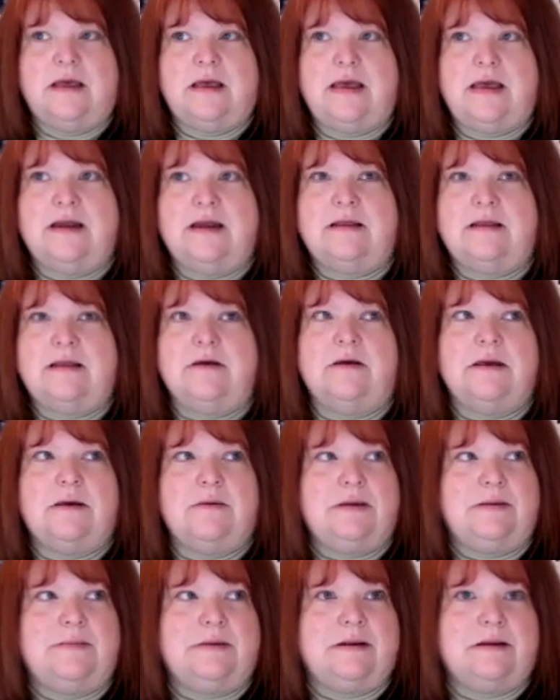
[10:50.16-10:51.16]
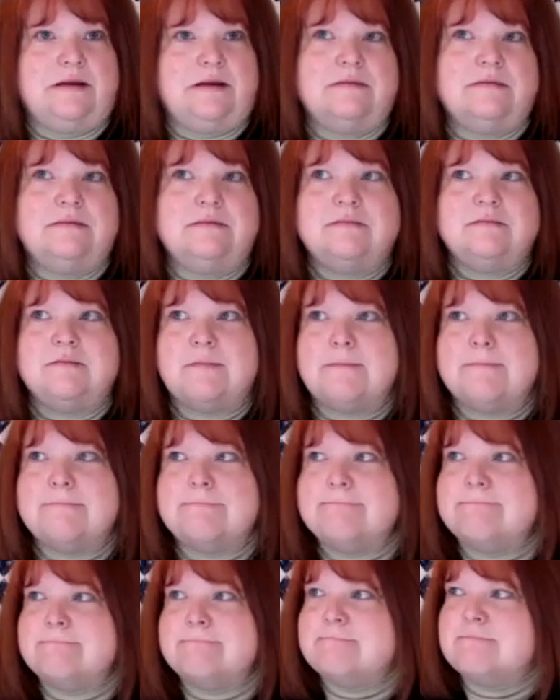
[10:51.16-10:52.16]
And I'm like, okay, wait a minute.
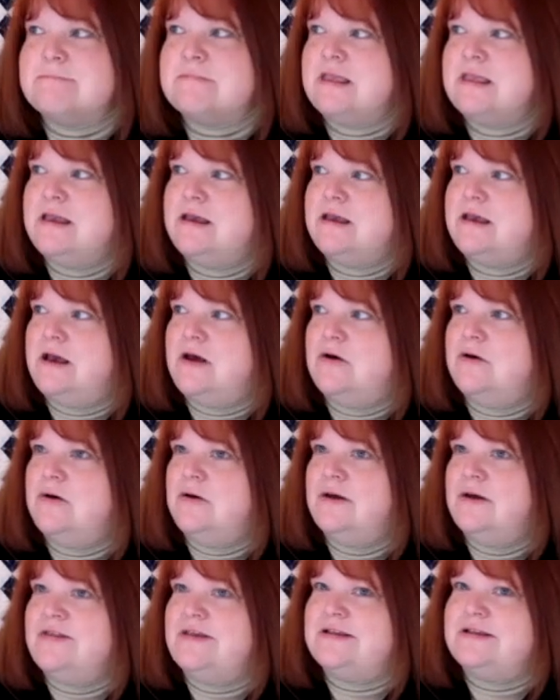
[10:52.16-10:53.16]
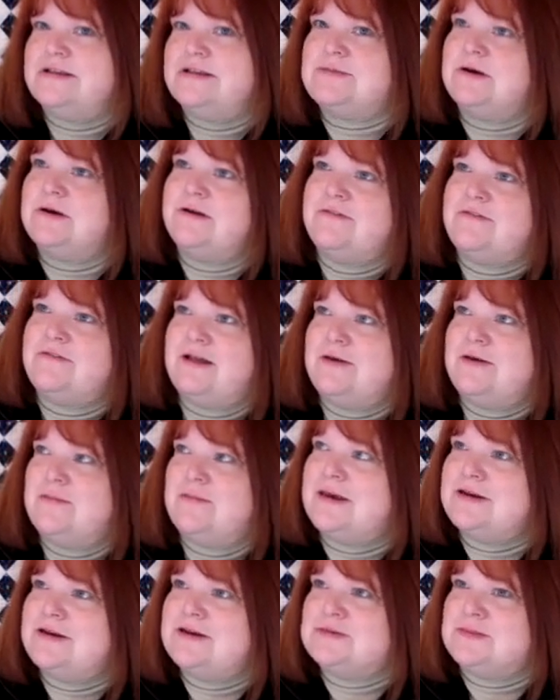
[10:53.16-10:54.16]
Oh, I think that's part of value
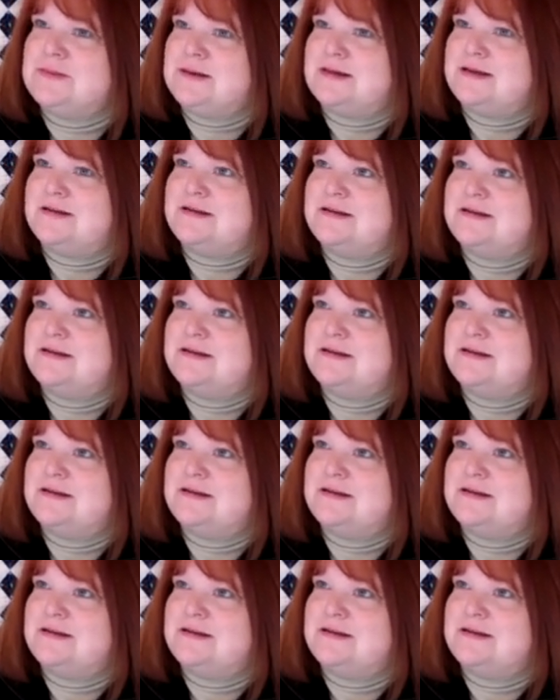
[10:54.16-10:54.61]
management.